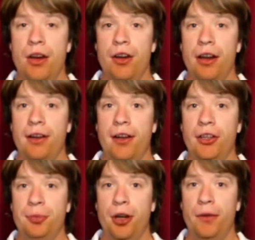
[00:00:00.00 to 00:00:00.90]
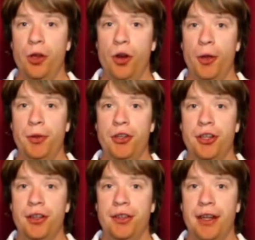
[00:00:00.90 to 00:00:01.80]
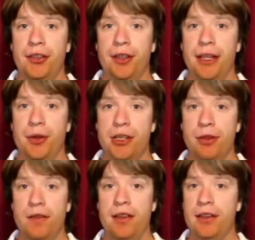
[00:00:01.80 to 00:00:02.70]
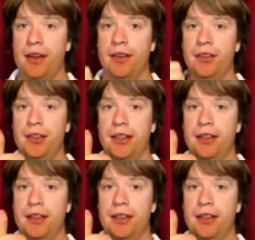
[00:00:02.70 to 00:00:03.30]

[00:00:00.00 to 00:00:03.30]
Alright guys, that's my review. Hope you enjoyed it. Till next time, keep watching movies, and I'll see